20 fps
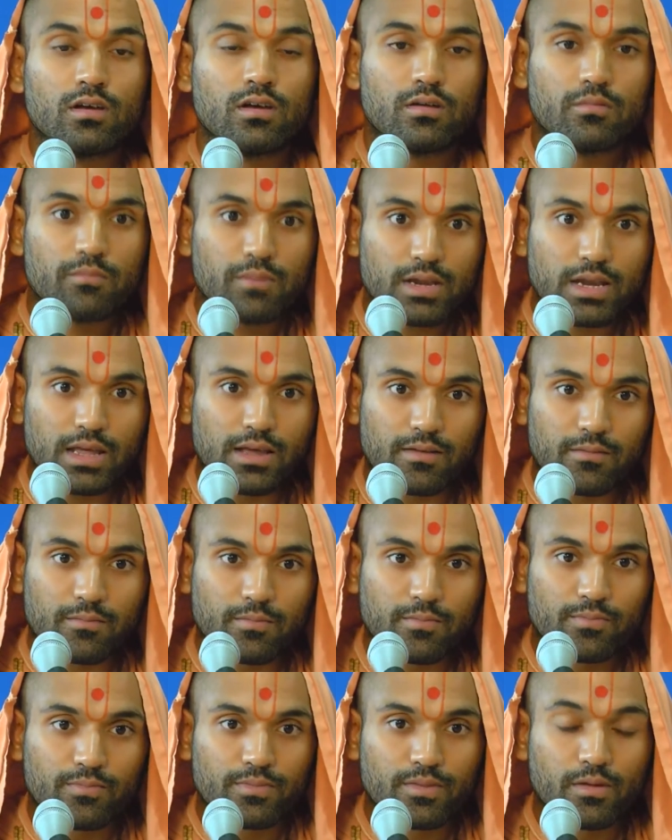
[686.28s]
Meaning,
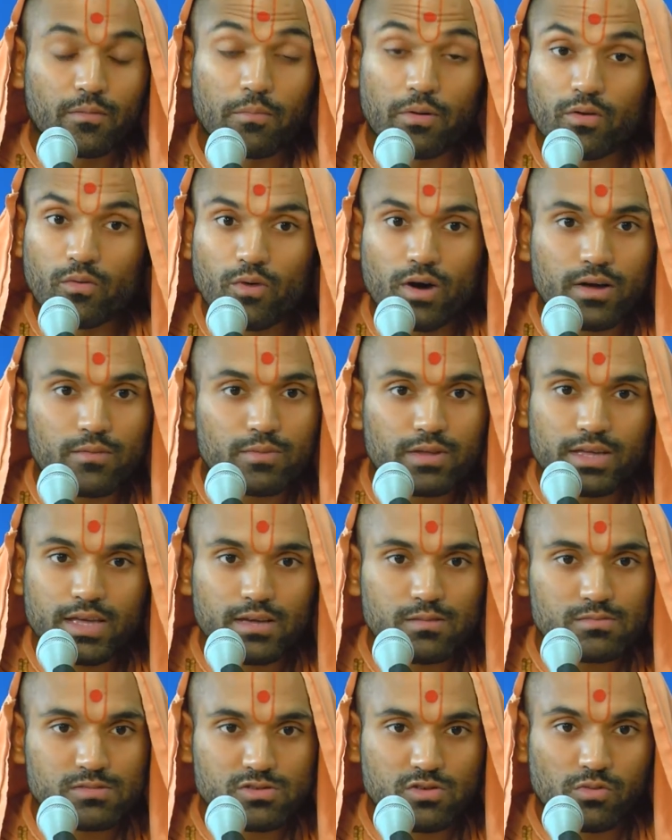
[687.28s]
Bhagwan
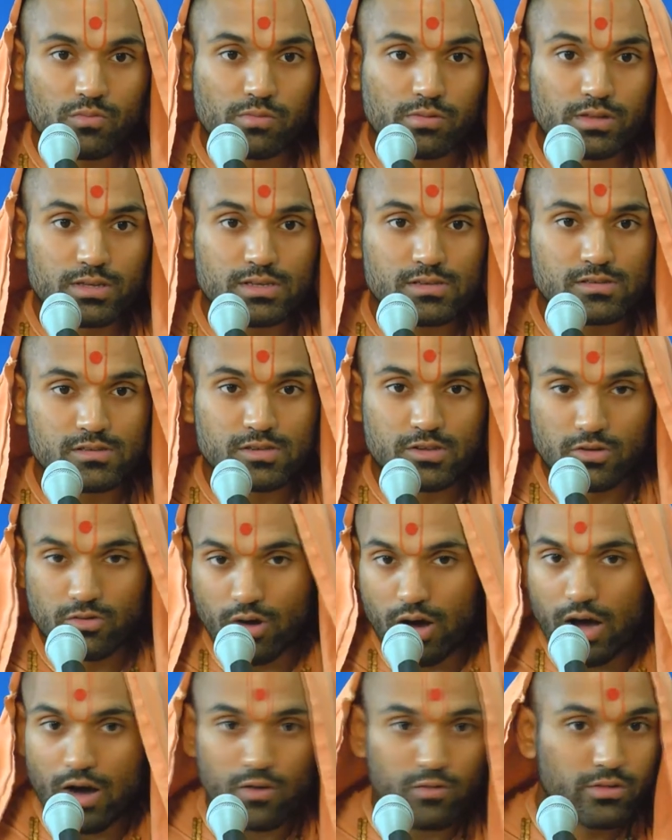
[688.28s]
became so pleased. You know
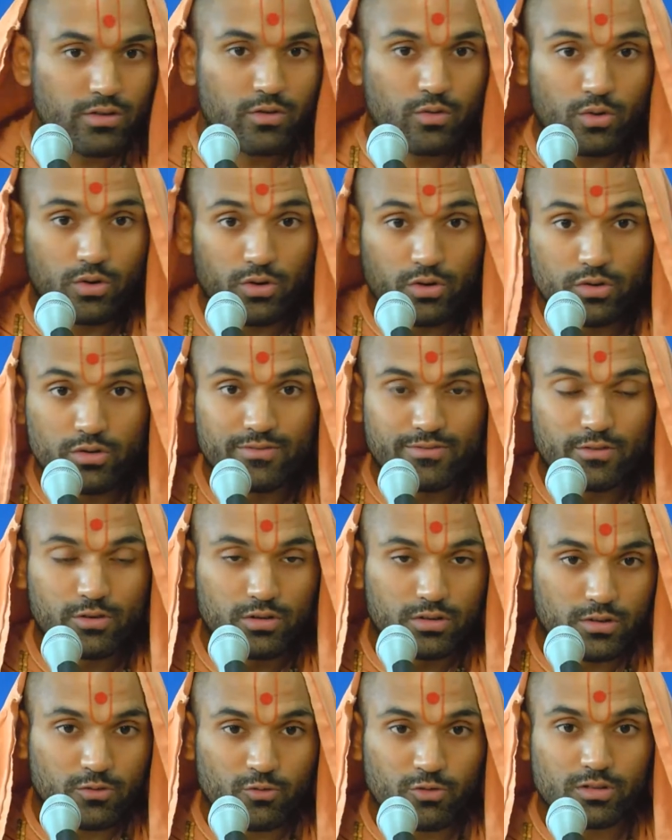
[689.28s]
how they were hurt
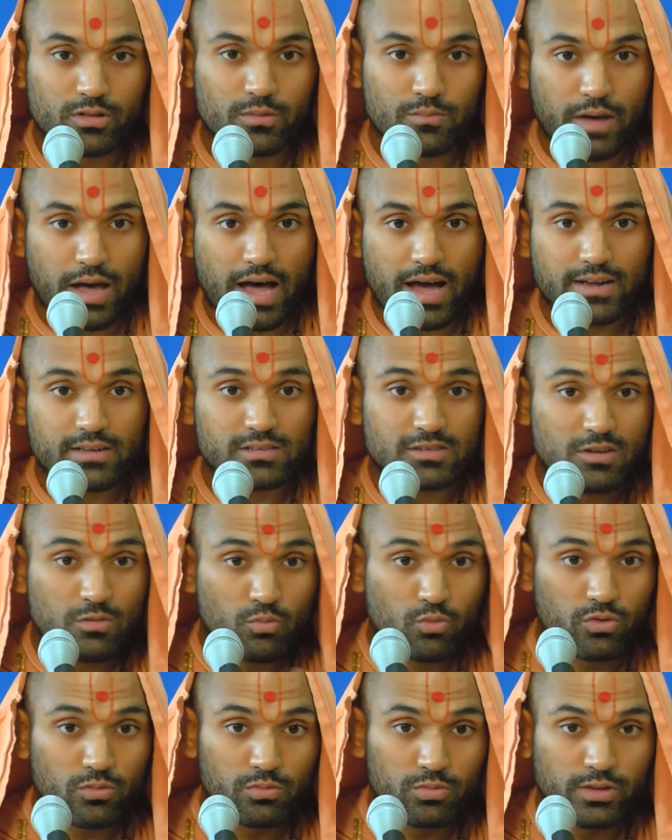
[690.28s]
really, really bad, some
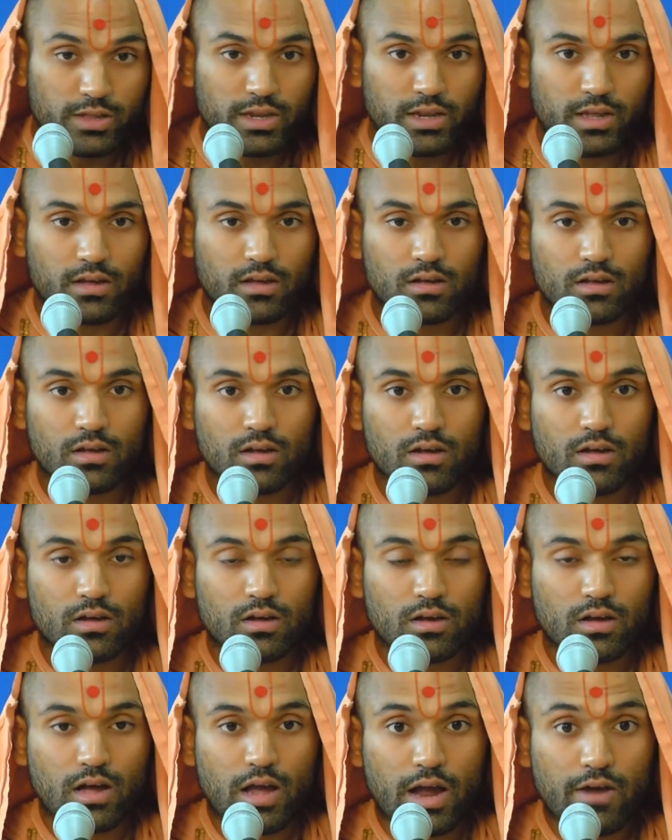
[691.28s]
were bleeding.
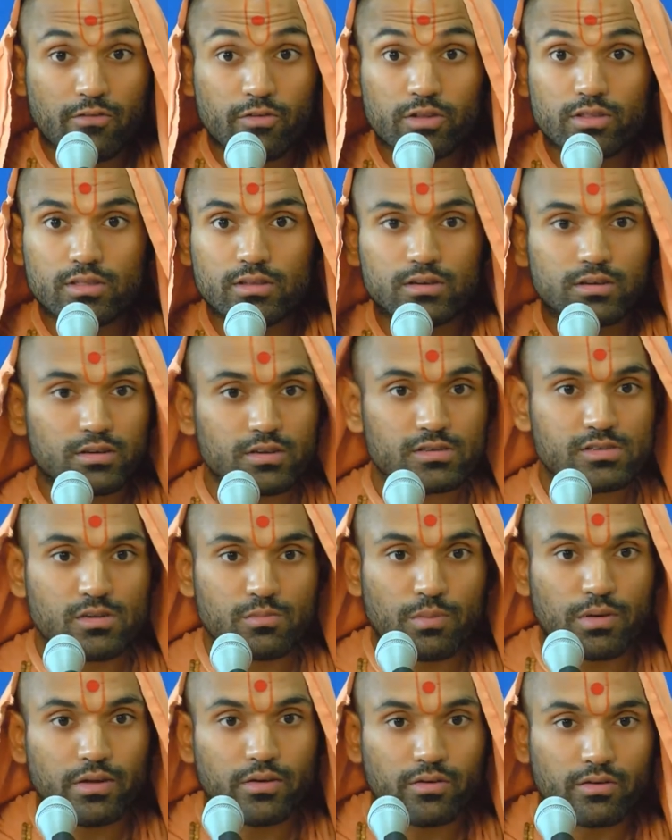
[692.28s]
Everything
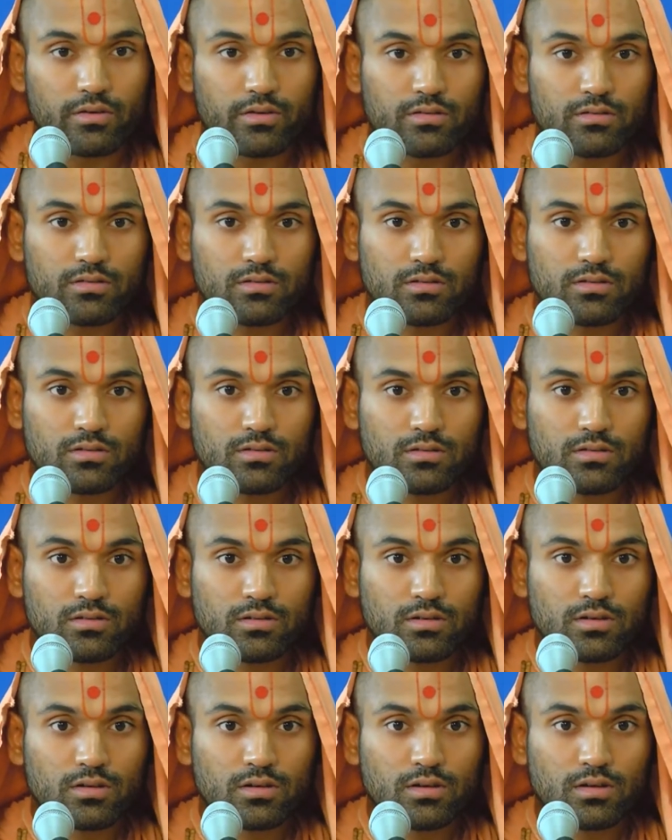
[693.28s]
disappeared.
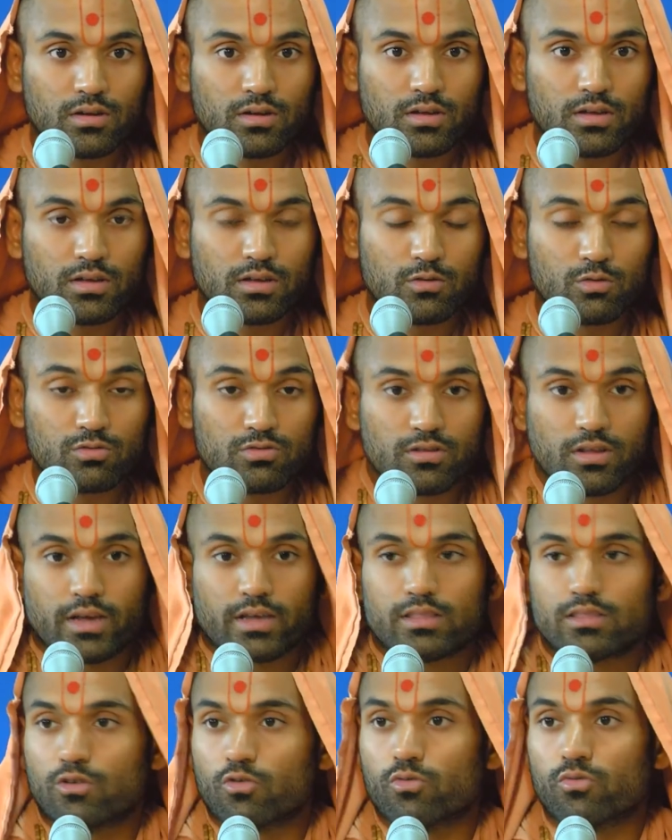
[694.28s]
It was like
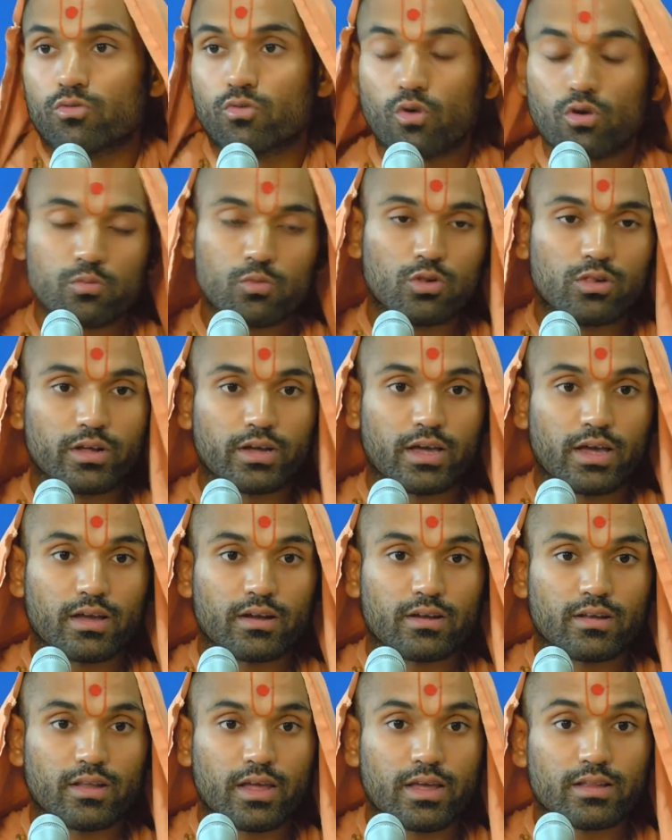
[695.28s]
they were normal again,
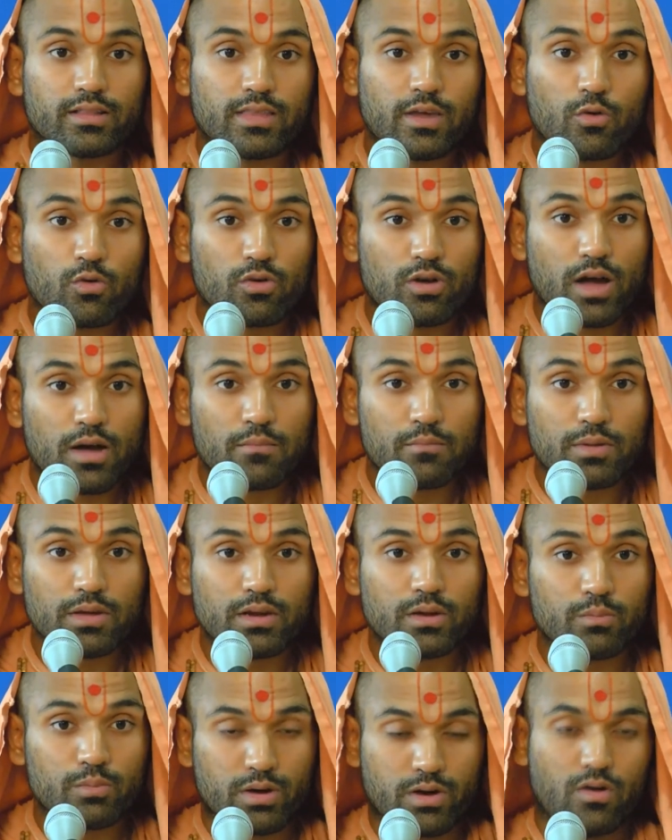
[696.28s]
like they were not beat
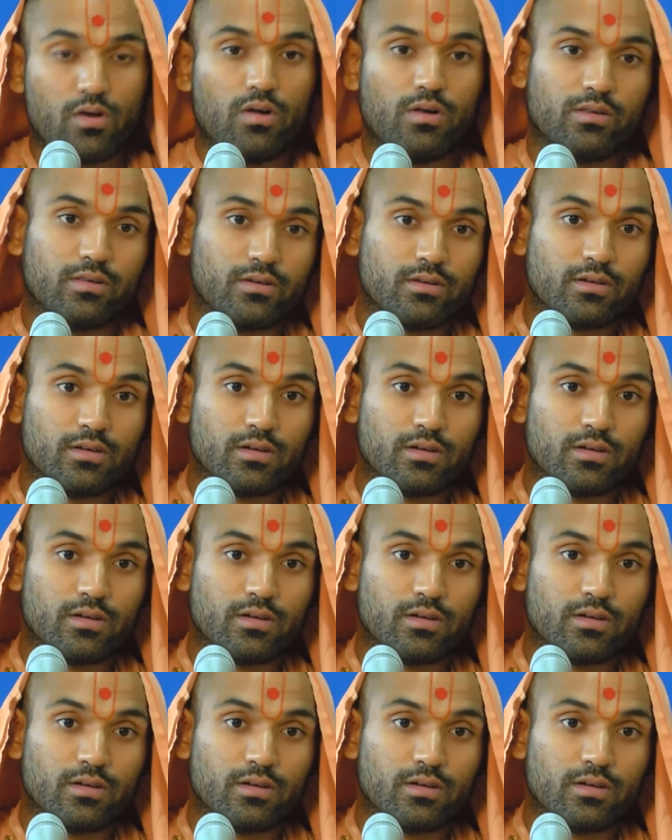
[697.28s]
up at all.